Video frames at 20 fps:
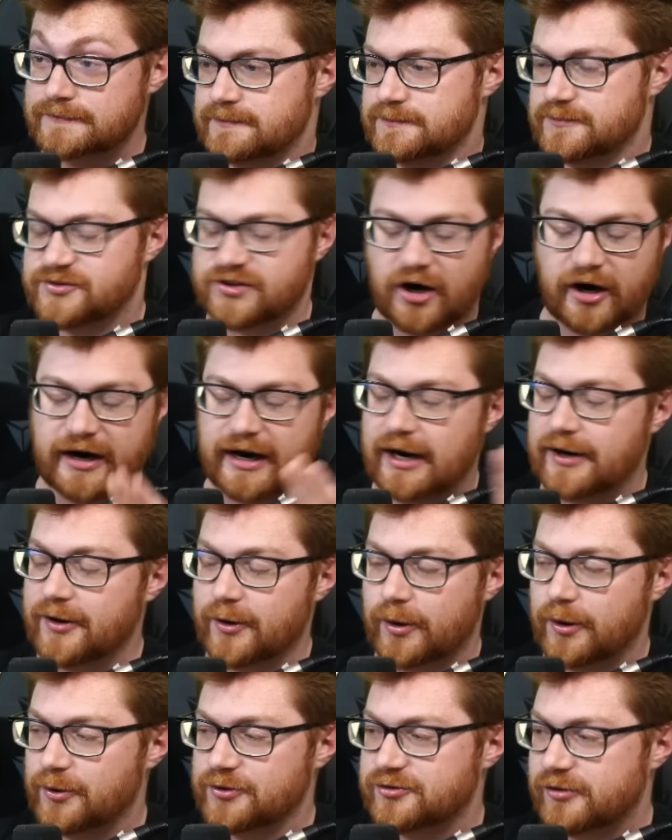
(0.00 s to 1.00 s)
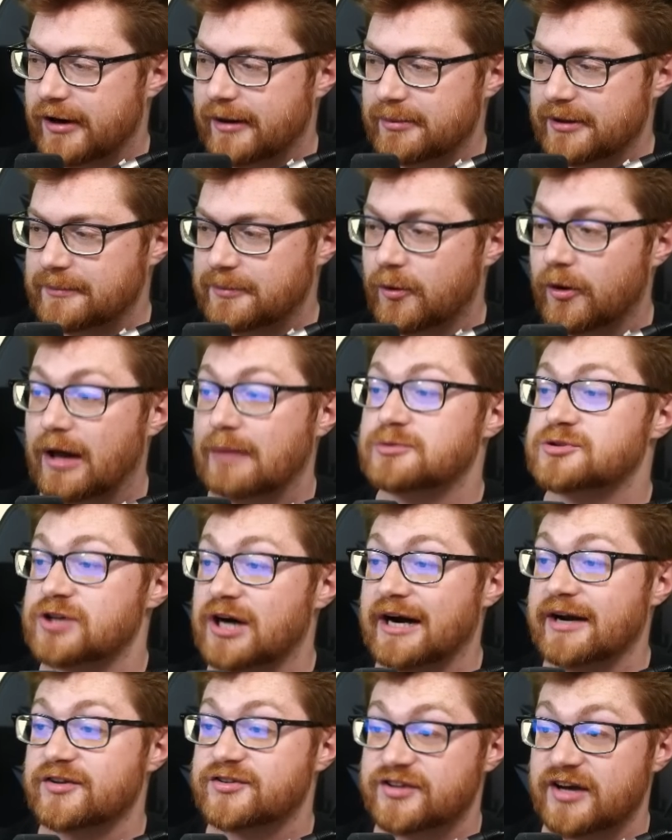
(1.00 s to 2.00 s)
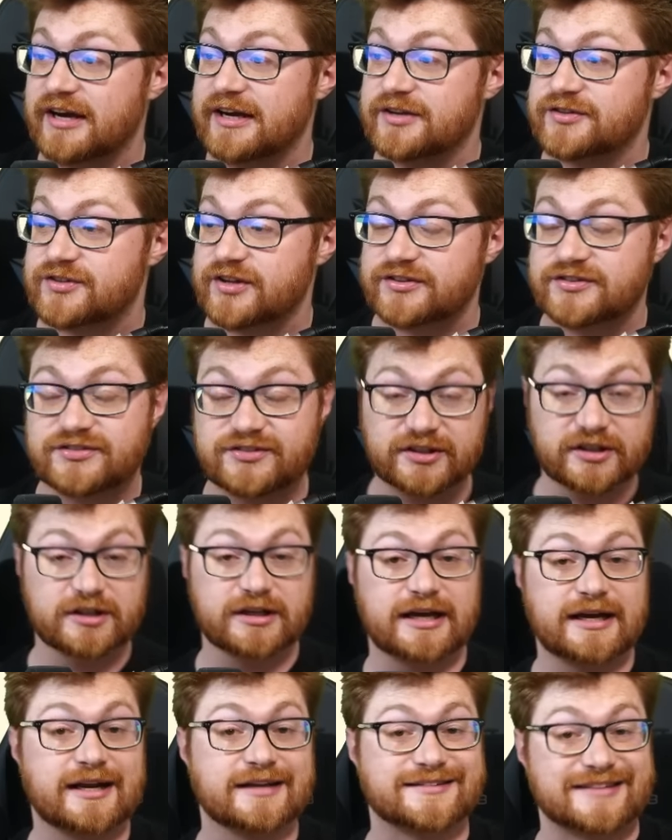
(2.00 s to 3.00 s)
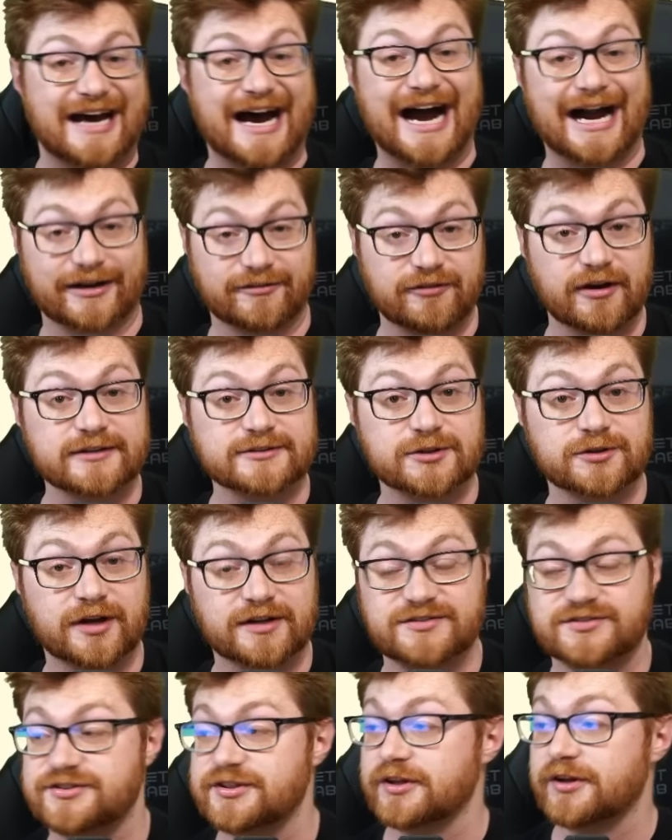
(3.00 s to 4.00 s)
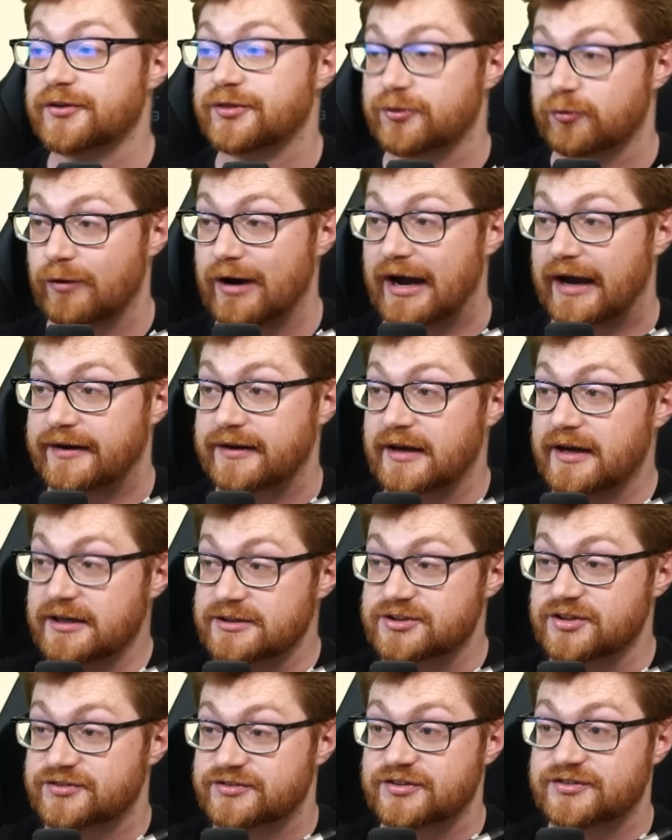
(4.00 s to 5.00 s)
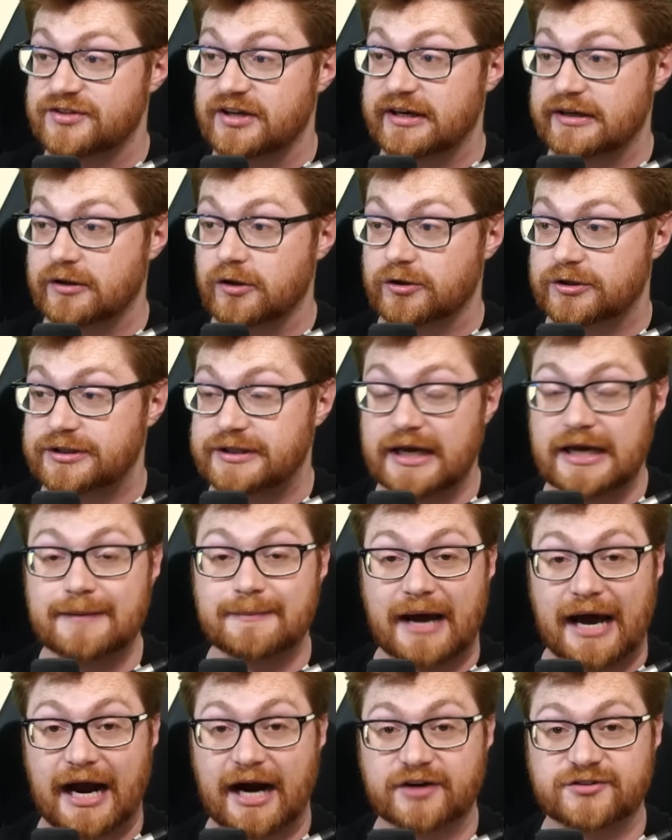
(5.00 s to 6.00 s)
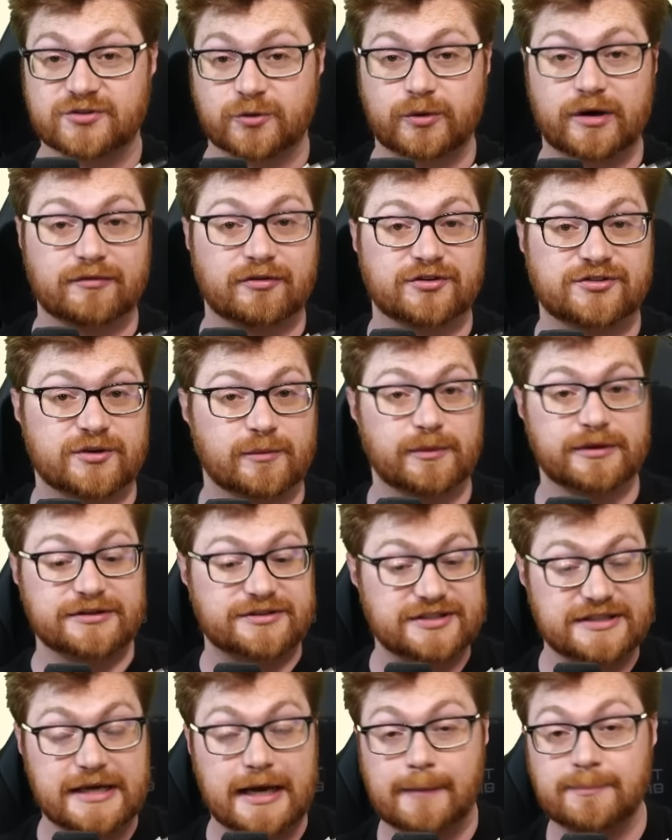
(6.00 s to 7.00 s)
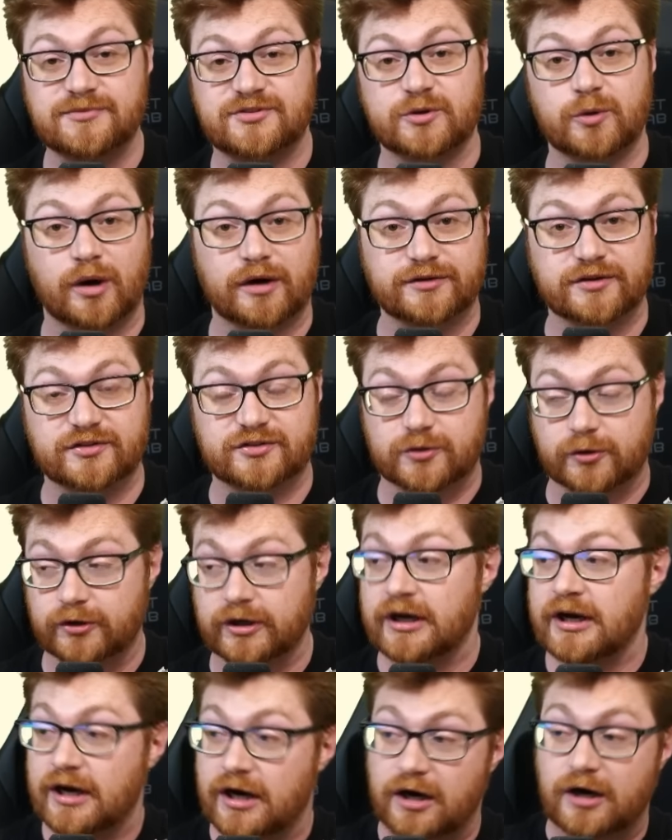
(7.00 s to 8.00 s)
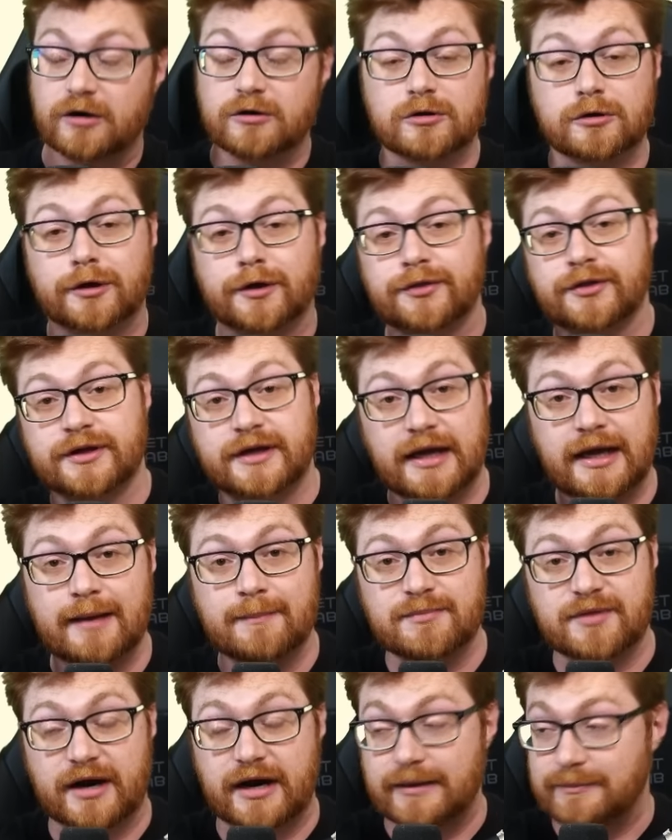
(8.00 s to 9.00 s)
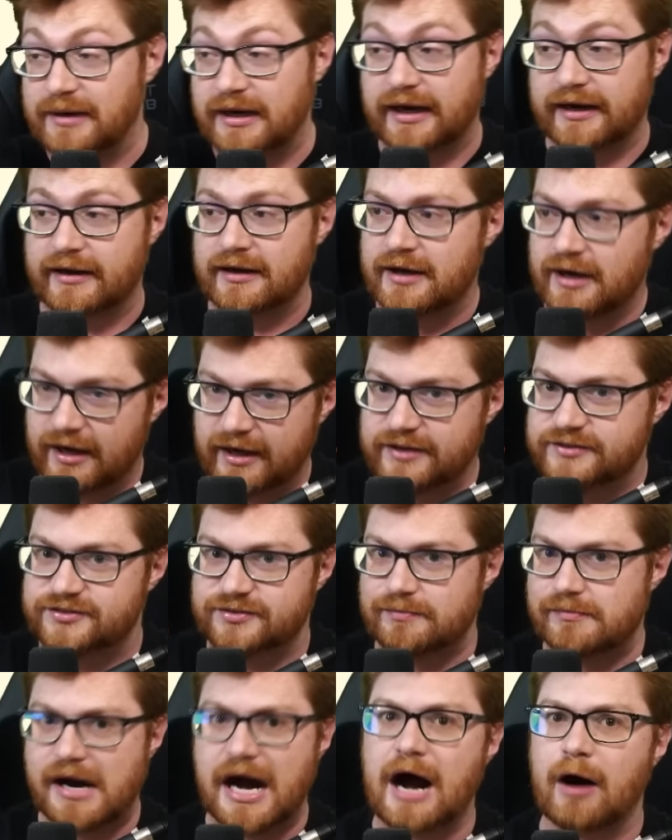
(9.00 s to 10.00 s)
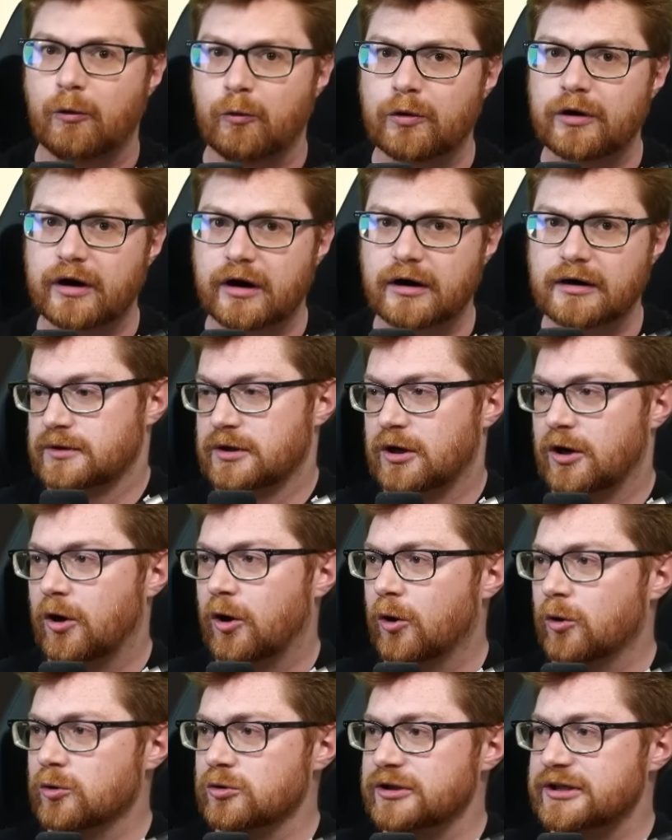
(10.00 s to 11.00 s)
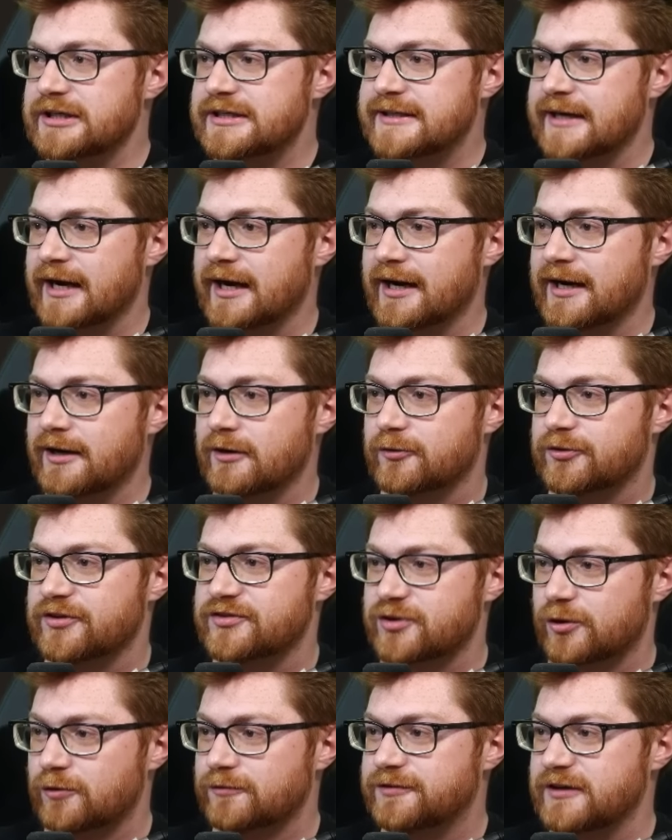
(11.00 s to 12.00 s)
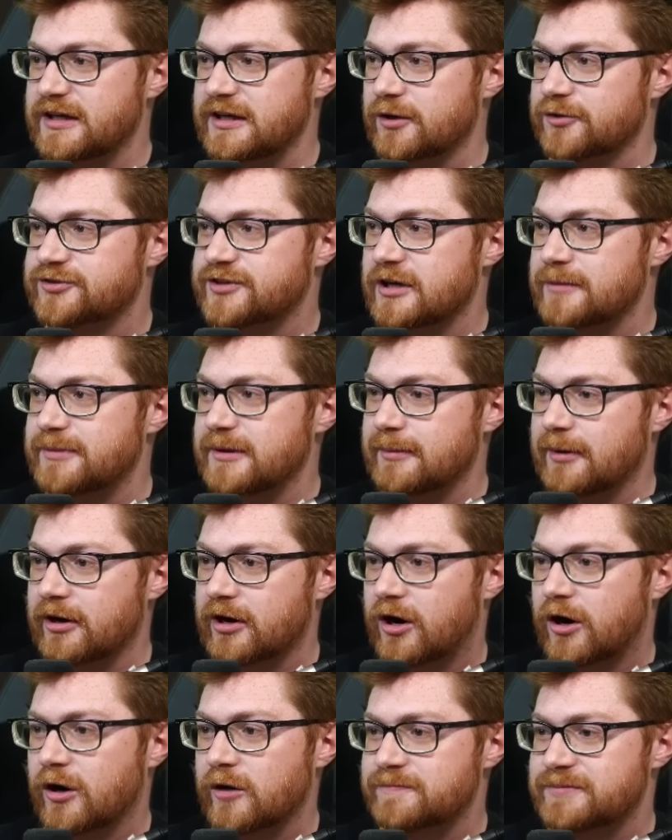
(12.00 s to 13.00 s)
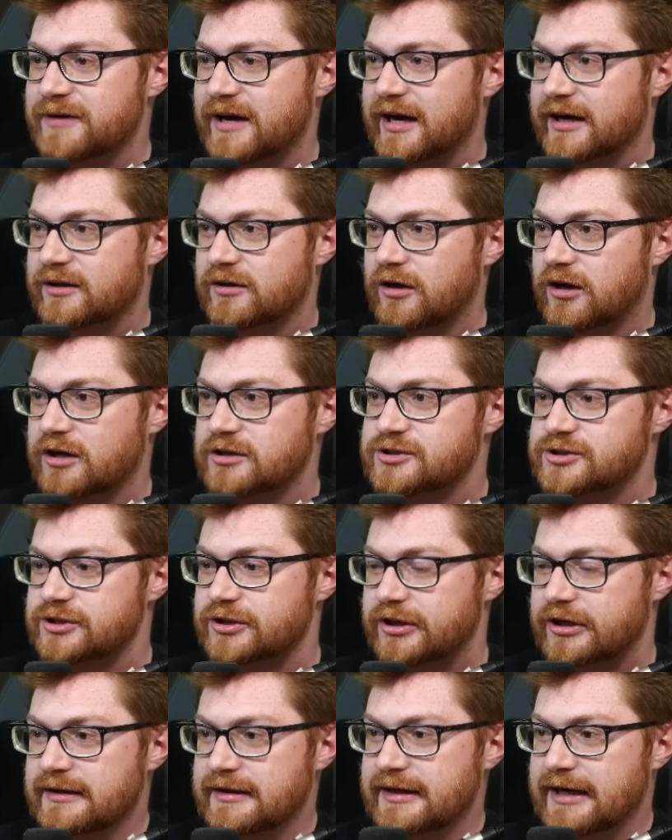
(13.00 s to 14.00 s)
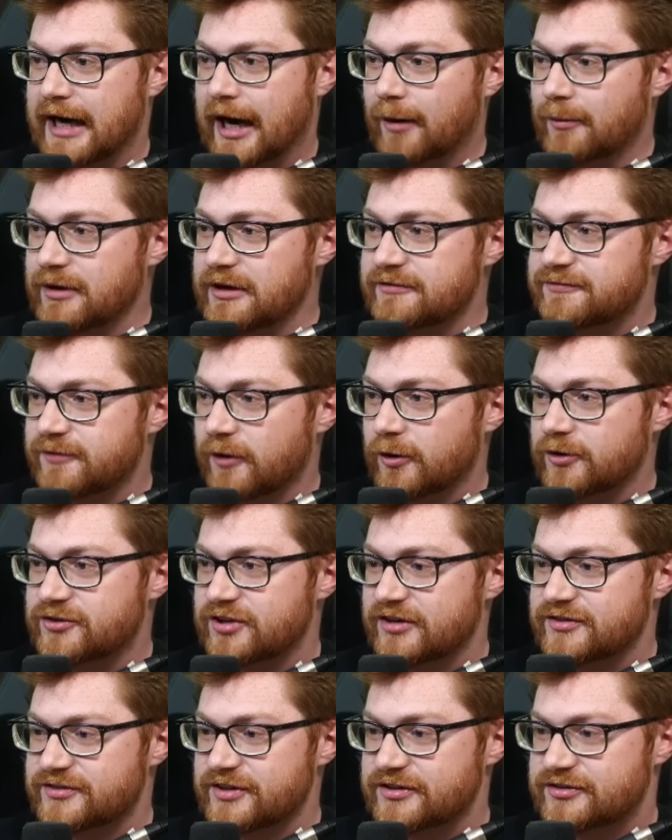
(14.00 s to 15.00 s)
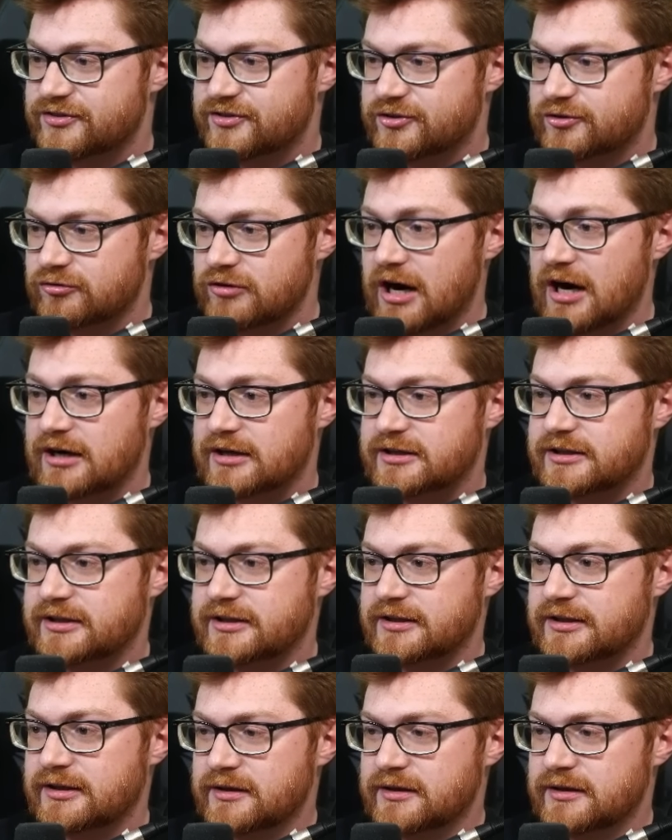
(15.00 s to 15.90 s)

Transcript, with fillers: Sorry, I know I was rambling, but what I'm trying to say is that's still an attack vector. That's still a threat. Just to say, look, game hacks or whatever, someone DMs you on Discord, oh, look at the game that I made. It's malware. Holy cow, this whole video is going to be about RPAC launcher. How many folks has this struck?